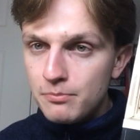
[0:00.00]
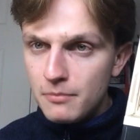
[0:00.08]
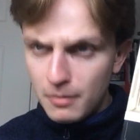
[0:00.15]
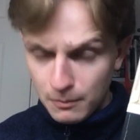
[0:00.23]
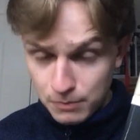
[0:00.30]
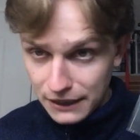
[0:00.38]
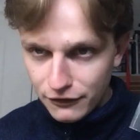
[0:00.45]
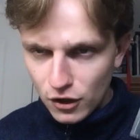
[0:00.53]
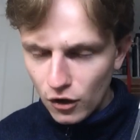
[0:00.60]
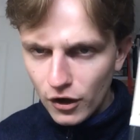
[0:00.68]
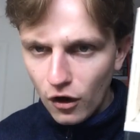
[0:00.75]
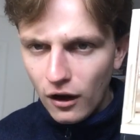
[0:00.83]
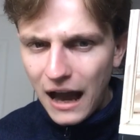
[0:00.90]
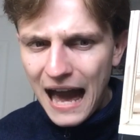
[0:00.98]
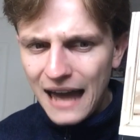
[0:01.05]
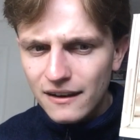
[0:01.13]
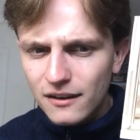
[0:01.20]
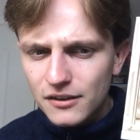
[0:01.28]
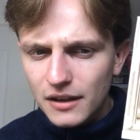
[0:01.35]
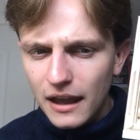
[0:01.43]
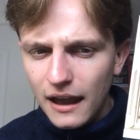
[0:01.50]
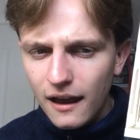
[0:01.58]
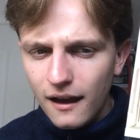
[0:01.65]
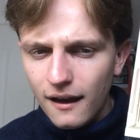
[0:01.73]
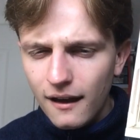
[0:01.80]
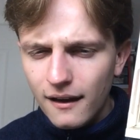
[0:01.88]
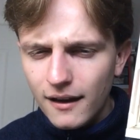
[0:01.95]
believe it or not, and
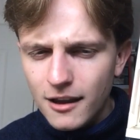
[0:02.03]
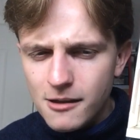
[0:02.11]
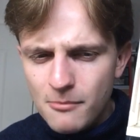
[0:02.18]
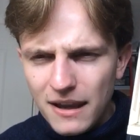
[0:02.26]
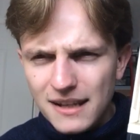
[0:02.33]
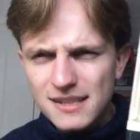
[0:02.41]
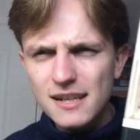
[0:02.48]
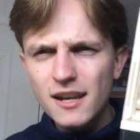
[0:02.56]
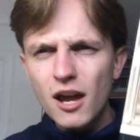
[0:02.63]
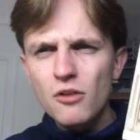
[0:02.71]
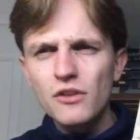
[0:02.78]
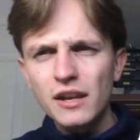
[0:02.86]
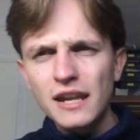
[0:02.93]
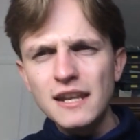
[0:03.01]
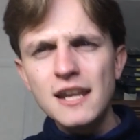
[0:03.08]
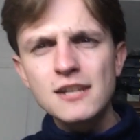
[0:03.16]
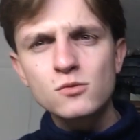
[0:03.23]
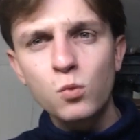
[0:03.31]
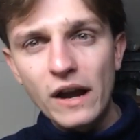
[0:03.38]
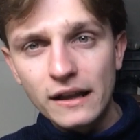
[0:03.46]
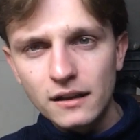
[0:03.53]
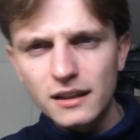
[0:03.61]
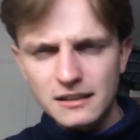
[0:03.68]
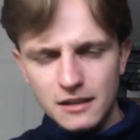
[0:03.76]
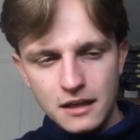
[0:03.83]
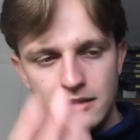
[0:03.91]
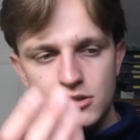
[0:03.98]
he makes it known that in his will,
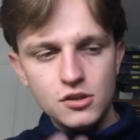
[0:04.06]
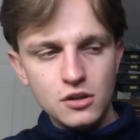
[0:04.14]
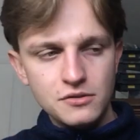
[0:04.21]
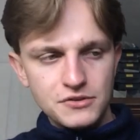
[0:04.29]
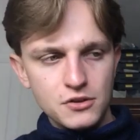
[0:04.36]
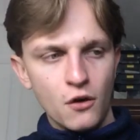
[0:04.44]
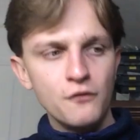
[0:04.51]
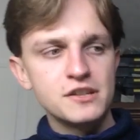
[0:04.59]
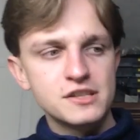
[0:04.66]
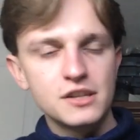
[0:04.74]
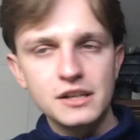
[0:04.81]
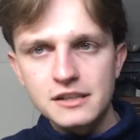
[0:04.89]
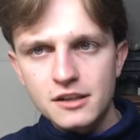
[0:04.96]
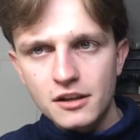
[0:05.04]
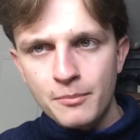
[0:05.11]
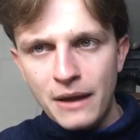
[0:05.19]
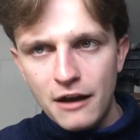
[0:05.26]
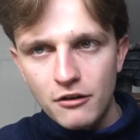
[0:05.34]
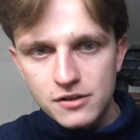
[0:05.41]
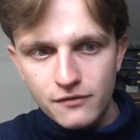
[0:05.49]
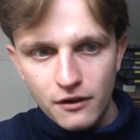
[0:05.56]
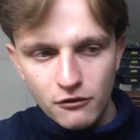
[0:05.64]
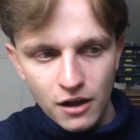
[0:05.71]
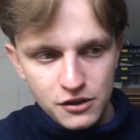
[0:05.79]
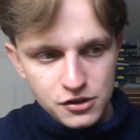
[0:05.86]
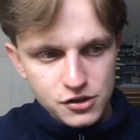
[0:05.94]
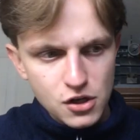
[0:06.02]
it's obvious that he's going to perish, but
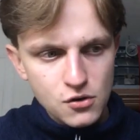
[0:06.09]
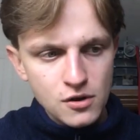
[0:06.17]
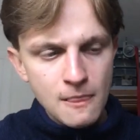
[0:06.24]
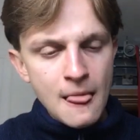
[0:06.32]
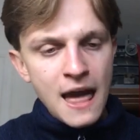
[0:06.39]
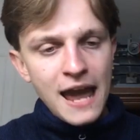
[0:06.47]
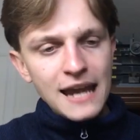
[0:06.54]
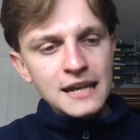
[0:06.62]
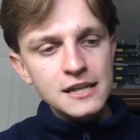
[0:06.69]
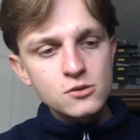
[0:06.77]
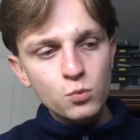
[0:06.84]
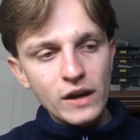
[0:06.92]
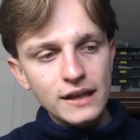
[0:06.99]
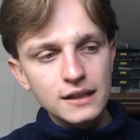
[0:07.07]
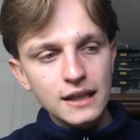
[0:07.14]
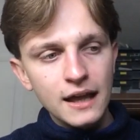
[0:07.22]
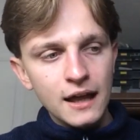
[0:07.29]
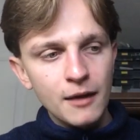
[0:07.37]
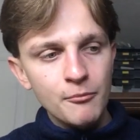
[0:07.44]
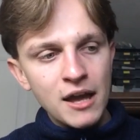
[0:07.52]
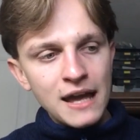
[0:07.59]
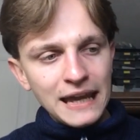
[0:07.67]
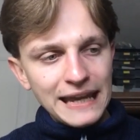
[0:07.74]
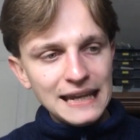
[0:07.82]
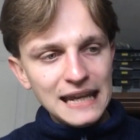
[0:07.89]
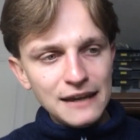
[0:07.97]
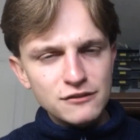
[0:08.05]
rather soon. In his will,
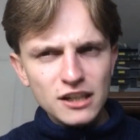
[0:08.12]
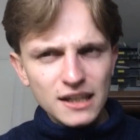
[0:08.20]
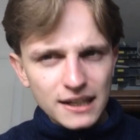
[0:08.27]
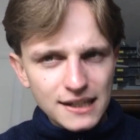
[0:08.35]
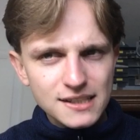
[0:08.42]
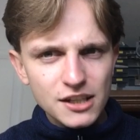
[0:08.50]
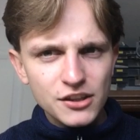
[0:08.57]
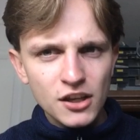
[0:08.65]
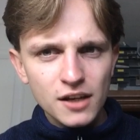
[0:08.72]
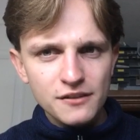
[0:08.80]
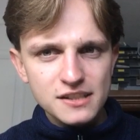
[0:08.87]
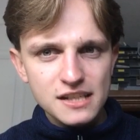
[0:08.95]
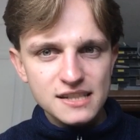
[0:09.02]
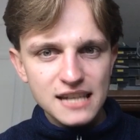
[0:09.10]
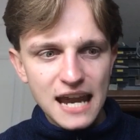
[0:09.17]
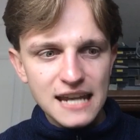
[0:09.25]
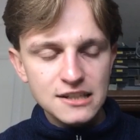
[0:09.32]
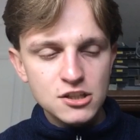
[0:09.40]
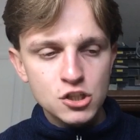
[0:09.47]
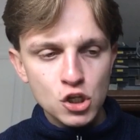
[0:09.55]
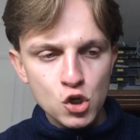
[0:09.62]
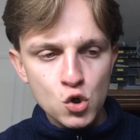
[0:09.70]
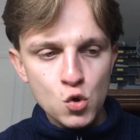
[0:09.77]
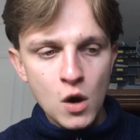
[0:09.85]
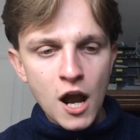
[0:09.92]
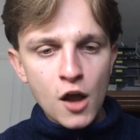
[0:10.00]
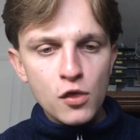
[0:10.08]
he leaves at least a third of his estate
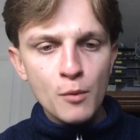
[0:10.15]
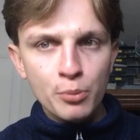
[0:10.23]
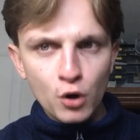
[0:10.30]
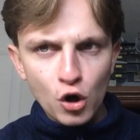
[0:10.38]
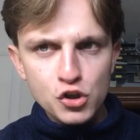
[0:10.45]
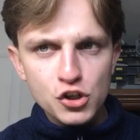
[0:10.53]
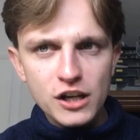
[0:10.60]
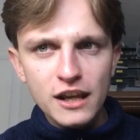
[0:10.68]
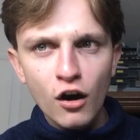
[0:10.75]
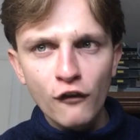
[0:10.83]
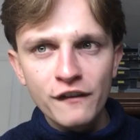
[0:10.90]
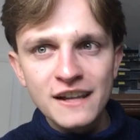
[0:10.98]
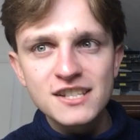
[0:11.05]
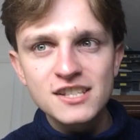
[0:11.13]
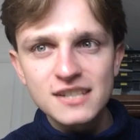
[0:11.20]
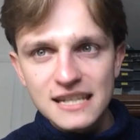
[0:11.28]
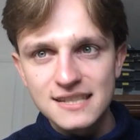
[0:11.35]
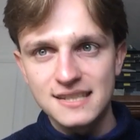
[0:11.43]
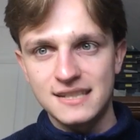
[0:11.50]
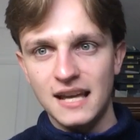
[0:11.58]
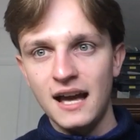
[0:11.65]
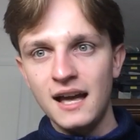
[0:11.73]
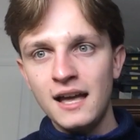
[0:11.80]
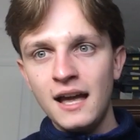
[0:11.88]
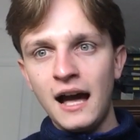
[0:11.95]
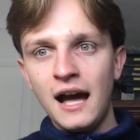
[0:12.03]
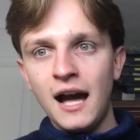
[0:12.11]
to the progeny of his sister.
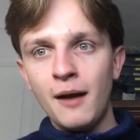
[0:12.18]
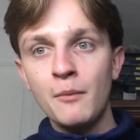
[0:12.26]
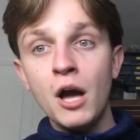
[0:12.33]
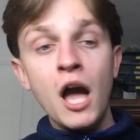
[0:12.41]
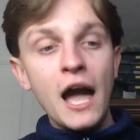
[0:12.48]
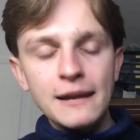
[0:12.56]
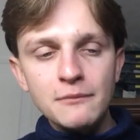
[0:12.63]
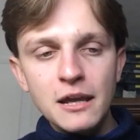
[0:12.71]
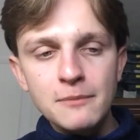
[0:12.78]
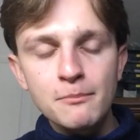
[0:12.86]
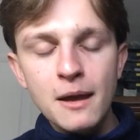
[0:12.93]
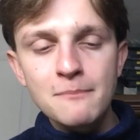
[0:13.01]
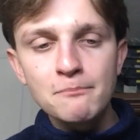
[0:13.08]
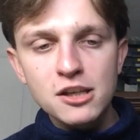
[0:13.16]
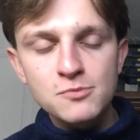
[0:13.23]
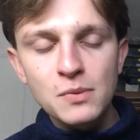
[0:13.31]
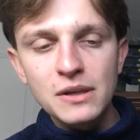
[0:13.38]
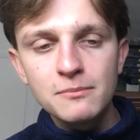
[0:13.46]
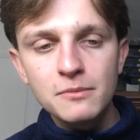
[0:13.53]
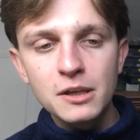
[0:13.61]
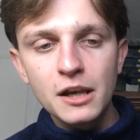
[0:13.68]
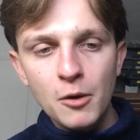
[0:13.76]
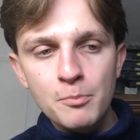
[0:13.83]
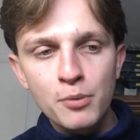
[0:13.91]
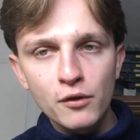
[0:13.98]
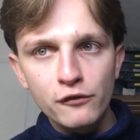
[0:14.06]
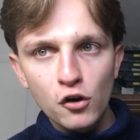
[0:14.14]
It must be,
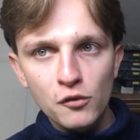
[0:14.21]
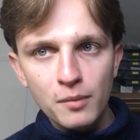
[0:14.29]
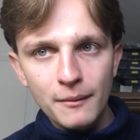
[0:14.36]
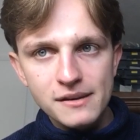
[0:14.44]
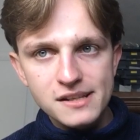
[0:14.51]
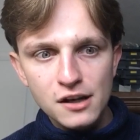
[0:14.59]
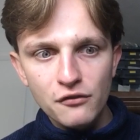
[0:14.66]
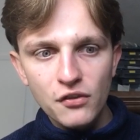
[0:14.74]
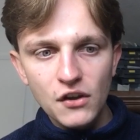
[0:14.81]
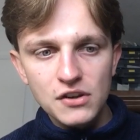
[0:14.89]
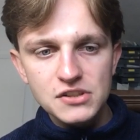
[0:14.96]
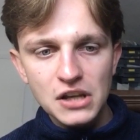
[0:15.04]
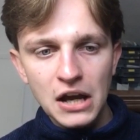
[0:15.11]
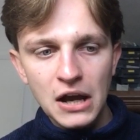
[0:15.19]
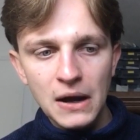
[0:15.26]
put forth by myself that